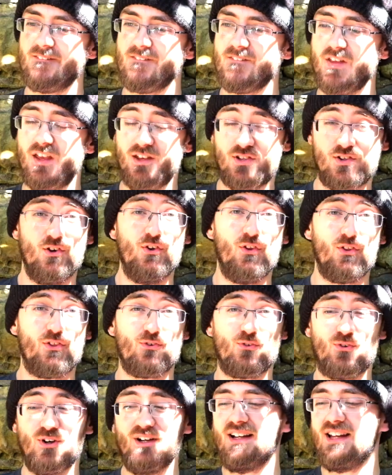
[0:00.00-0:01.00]
is another
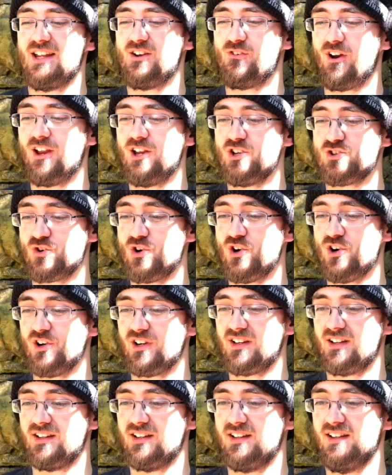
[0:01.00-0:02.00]
really great
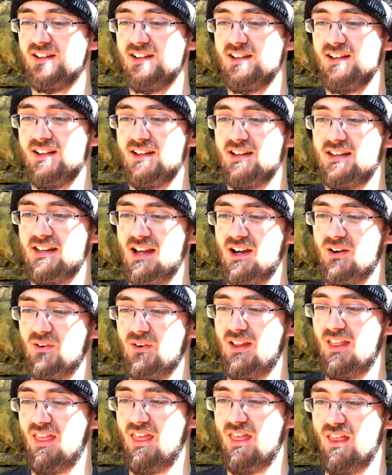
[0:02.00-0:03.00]
truck. Now,
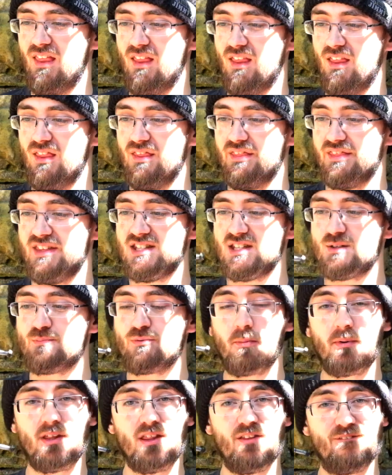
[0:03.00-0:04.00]
this is
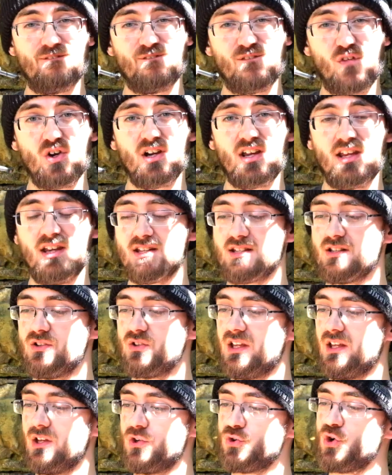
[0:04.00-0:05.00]
probably the funkiest
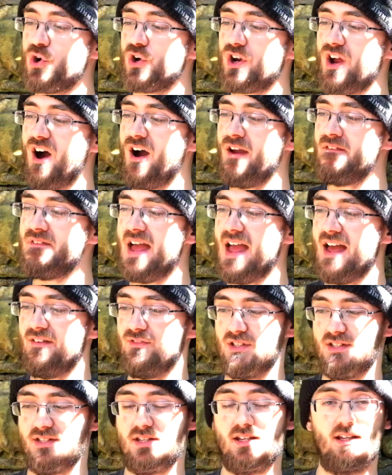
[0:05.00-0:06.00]
looking truck I've
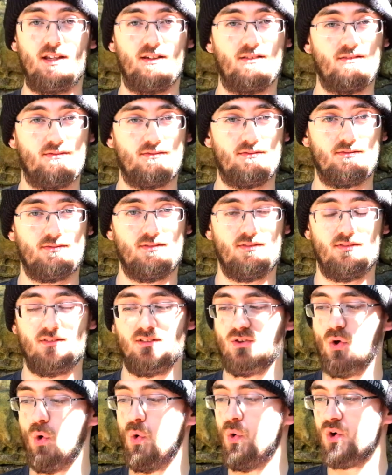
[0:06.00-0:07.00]
ever seen.
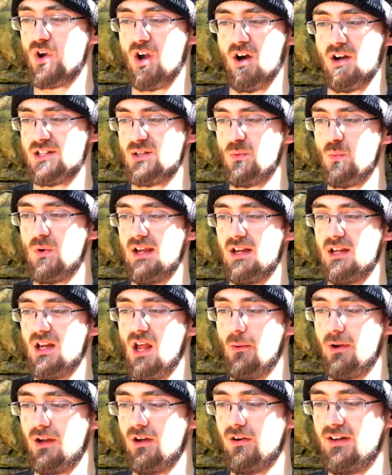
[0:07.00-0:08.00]
All kinds of weird
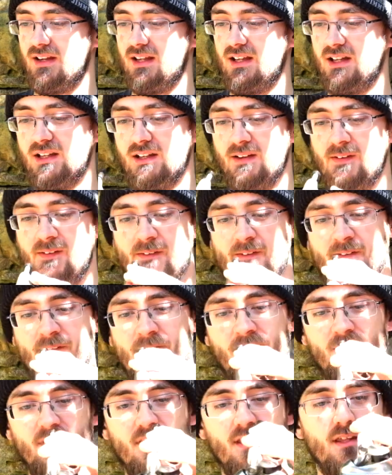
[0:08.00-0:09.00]
going on here.
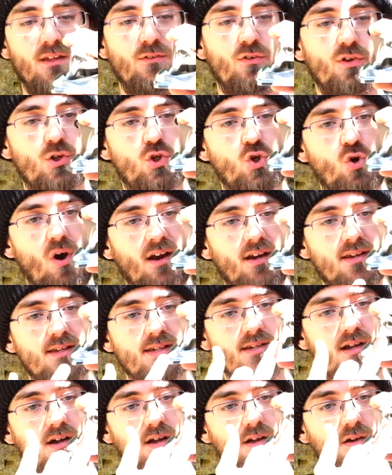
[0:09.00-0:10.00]
You've got the tracker
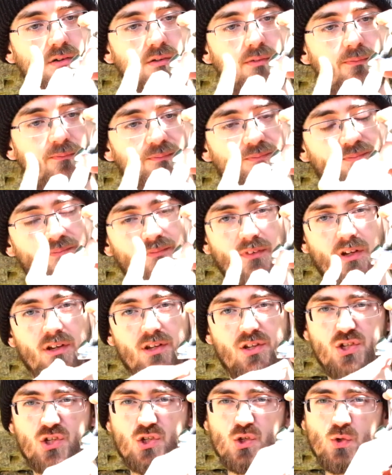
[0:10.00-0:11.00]
style kind of
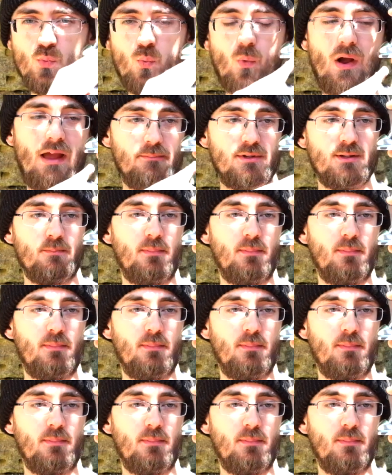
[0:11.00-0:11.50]
swept